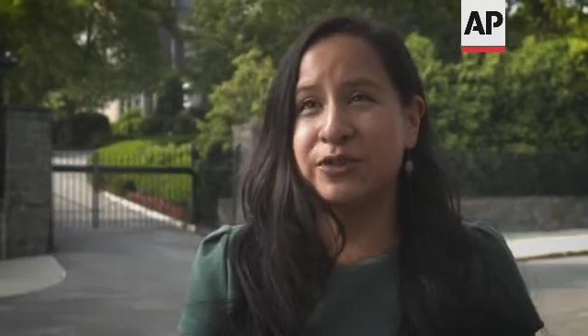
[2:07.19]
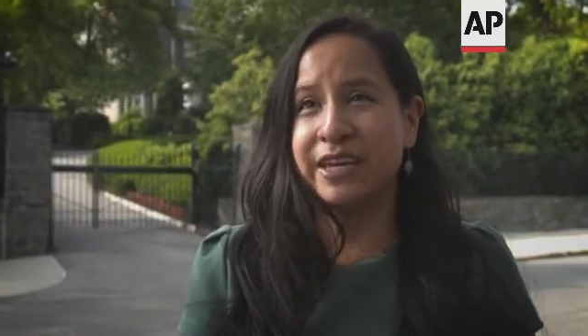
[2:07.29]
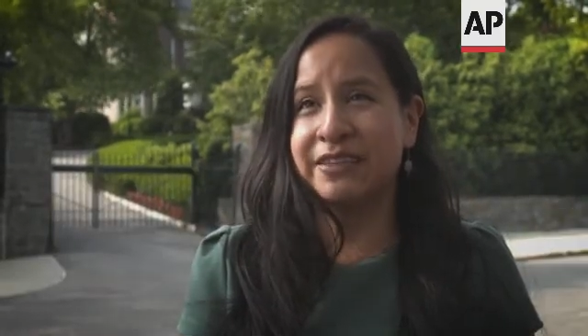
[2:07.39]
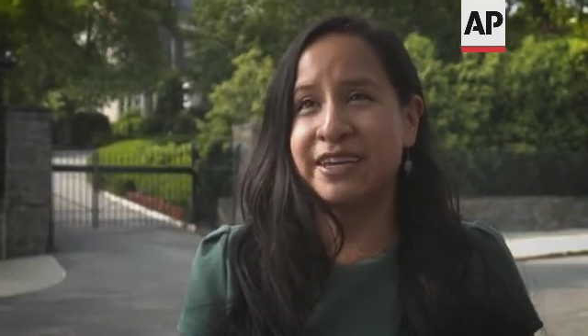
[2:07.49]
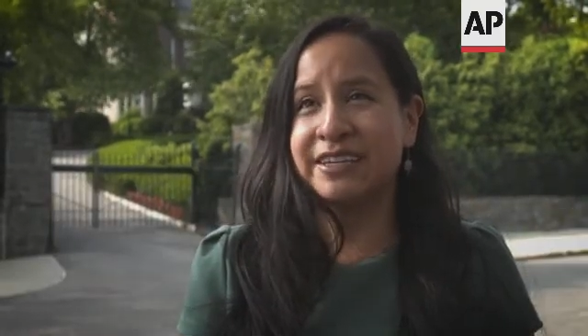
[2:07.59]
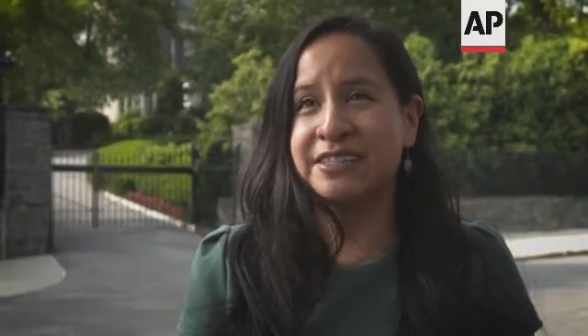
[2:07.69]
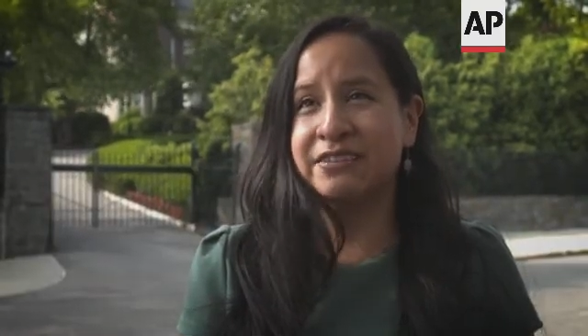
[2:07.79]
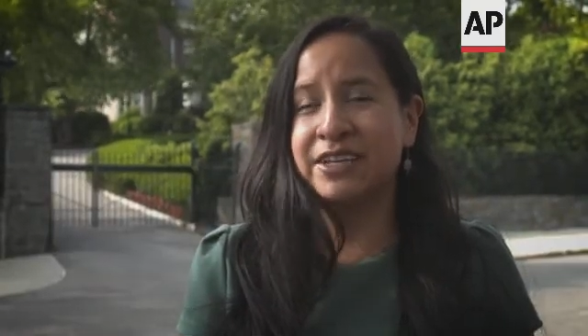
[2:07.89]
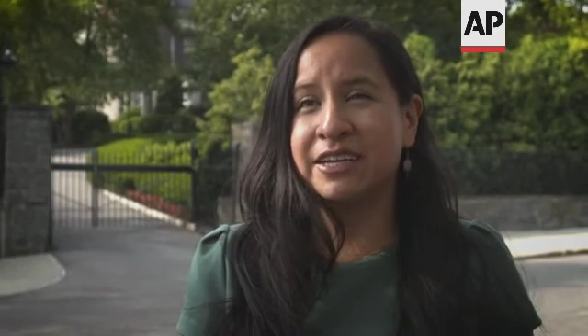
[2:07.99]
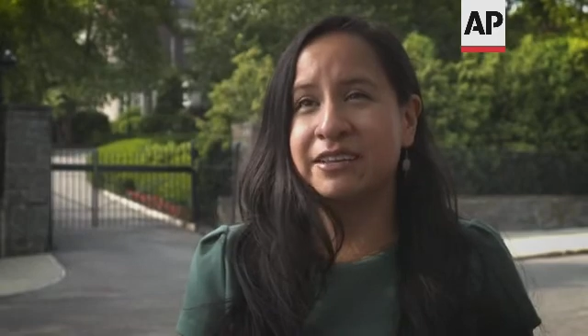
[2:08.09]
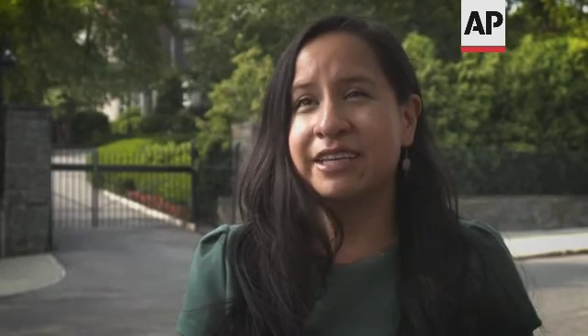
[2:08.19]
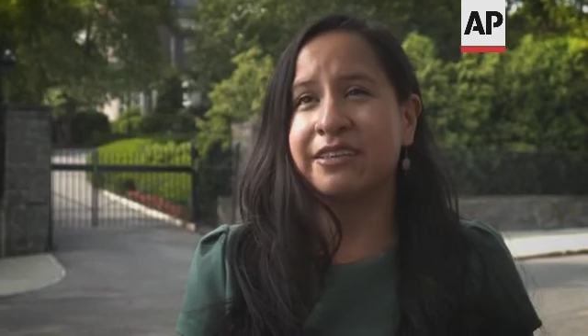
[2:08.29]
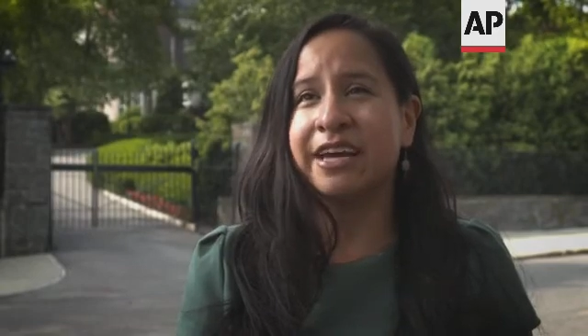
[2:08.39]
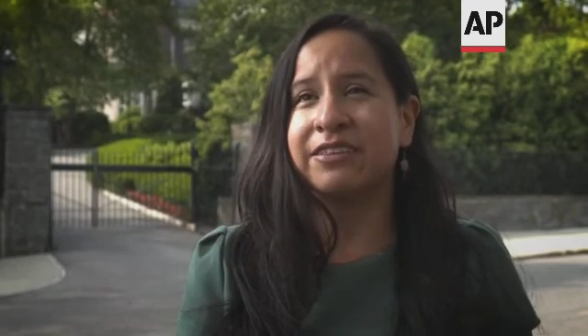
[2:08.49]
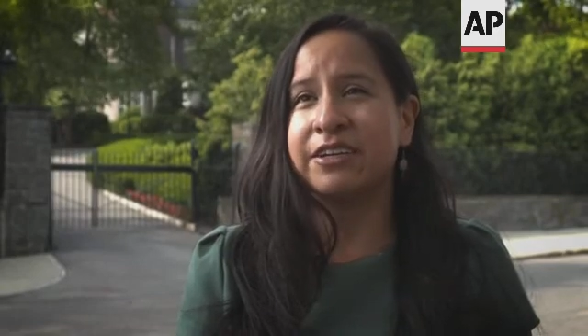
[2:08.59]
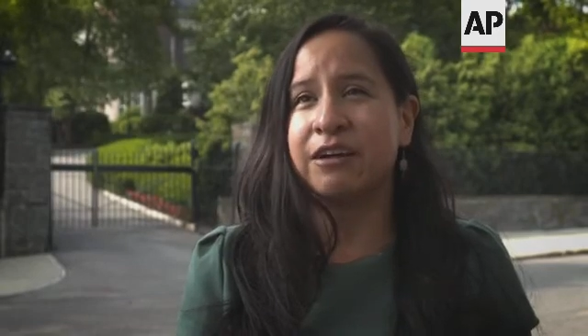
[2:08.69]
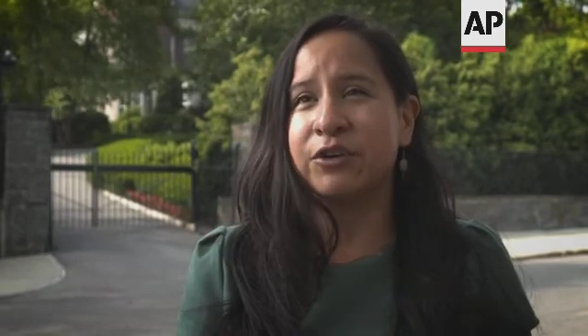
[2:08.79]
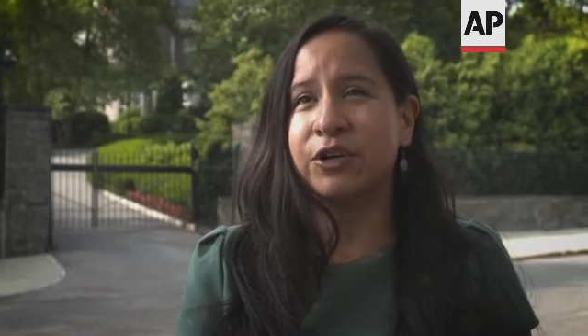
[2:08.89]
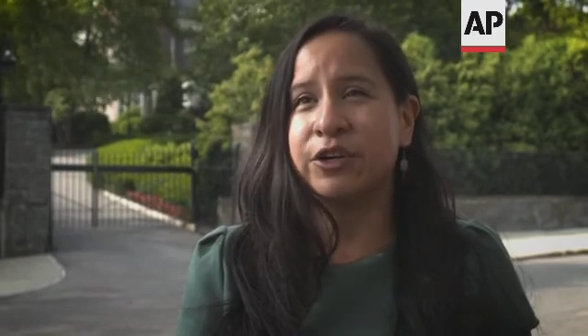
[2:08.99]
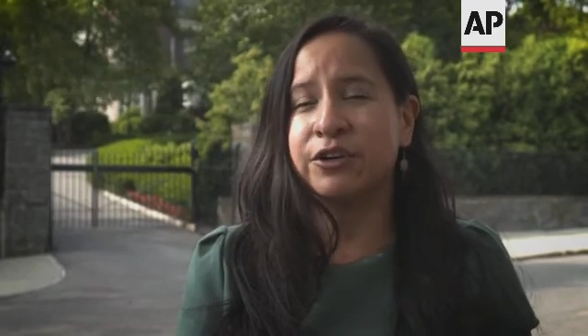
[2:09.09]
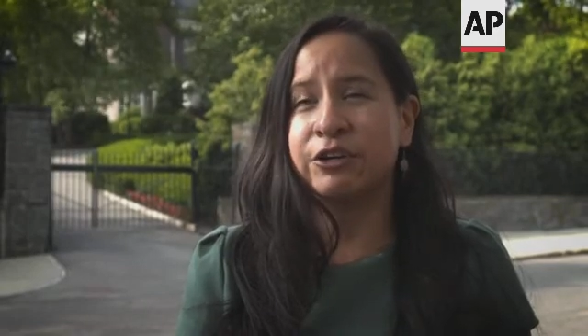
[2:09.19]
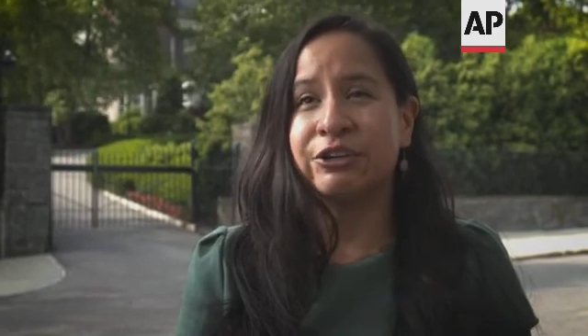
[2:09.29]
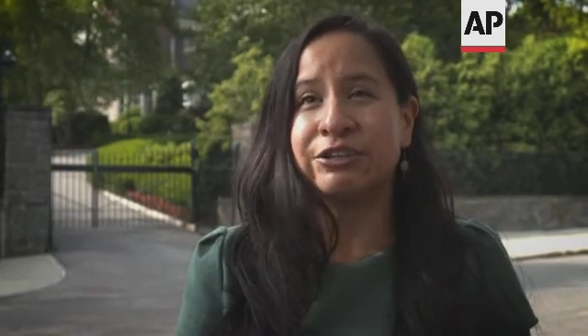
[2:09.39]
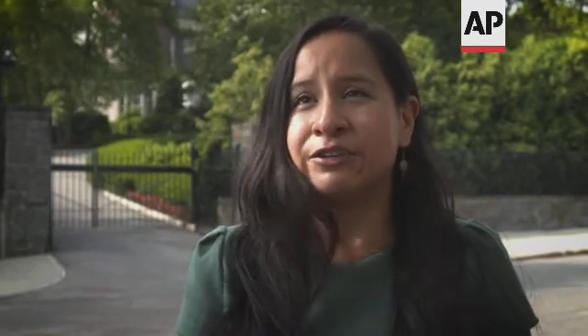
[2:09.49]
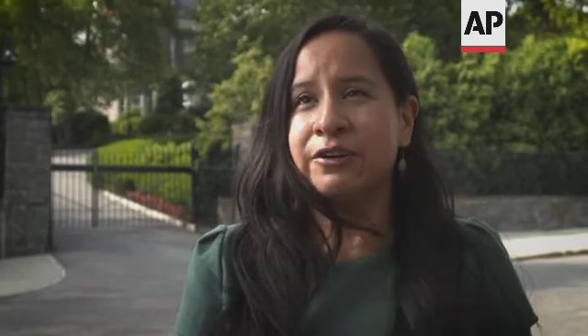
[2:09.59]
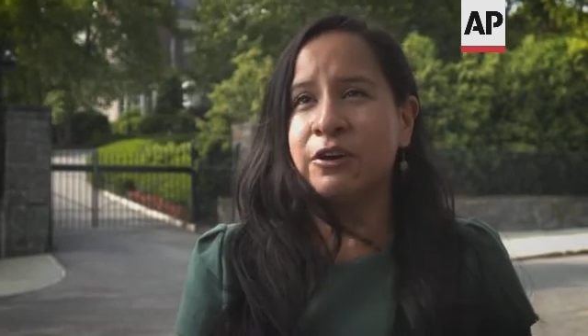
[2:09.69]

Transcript: they think it's unlikely that the governor could